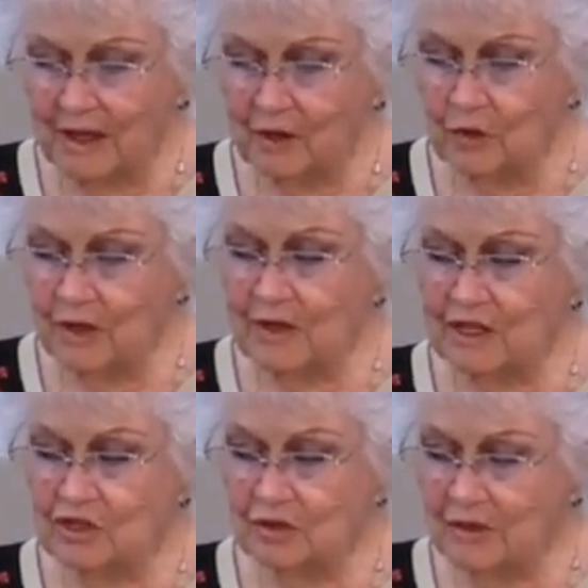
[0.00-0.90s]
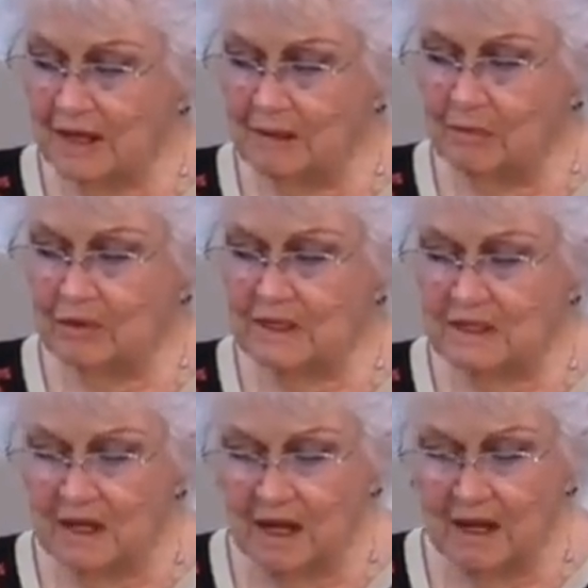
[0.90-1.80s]
knowing that your labor is
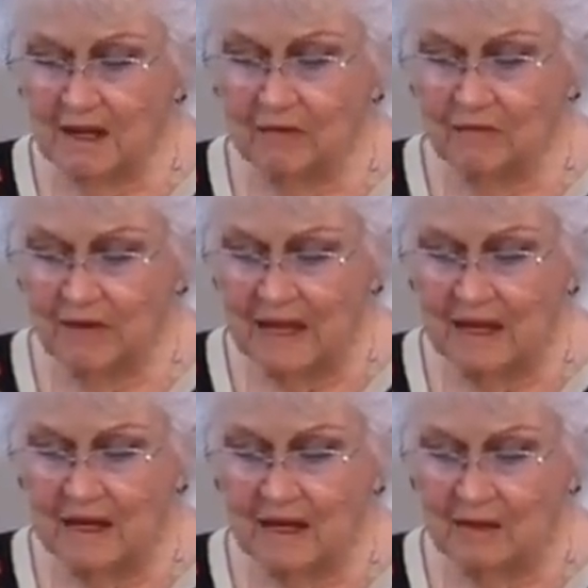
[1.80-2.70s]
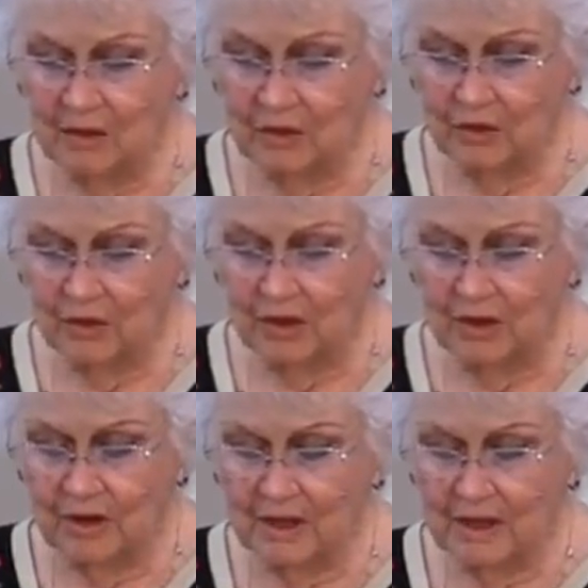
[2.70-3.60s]
not in vain in the
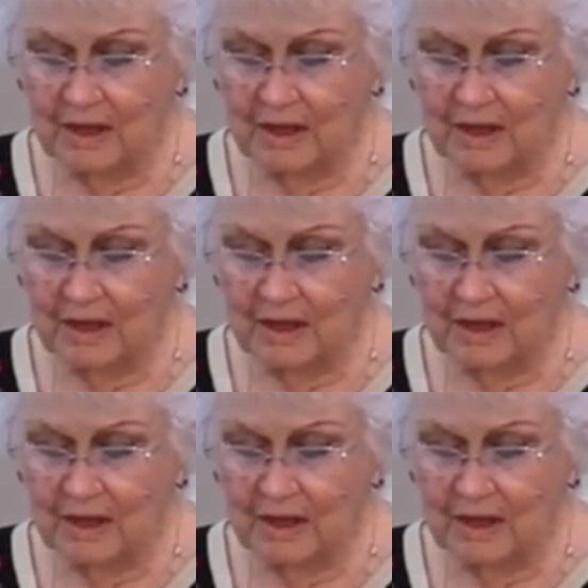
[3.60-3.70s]
Lord.